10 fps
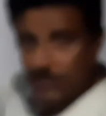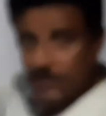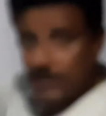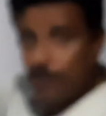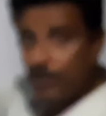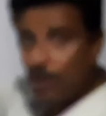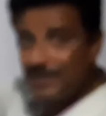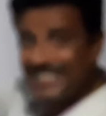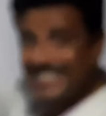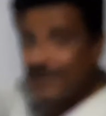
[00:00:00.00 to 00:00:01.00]
Some problem
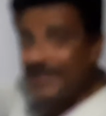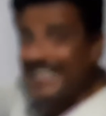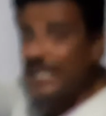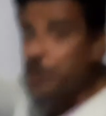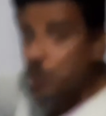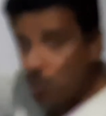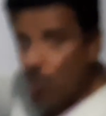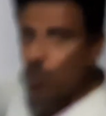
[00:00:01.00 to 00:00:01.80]
it is given here 2.